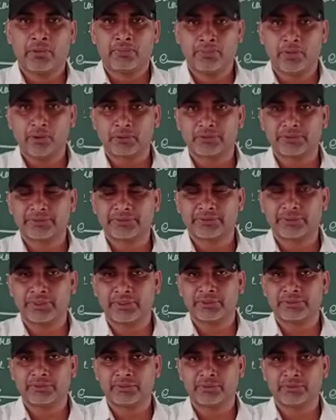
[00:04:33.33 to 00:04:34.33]
for the
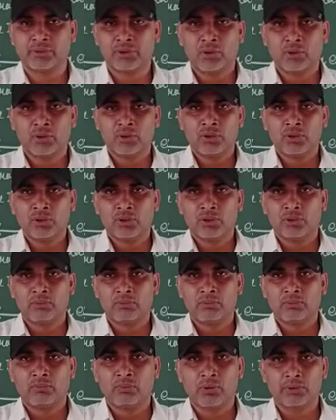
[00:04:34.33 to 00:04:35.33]
secretion,
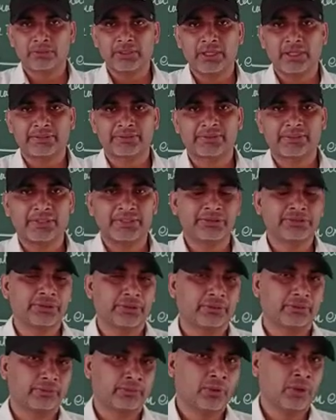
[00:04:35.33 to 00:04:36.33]
for the
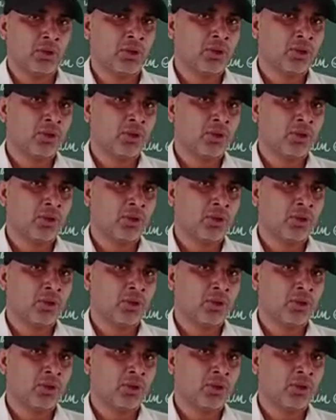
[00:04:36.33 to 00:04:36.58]
excretion.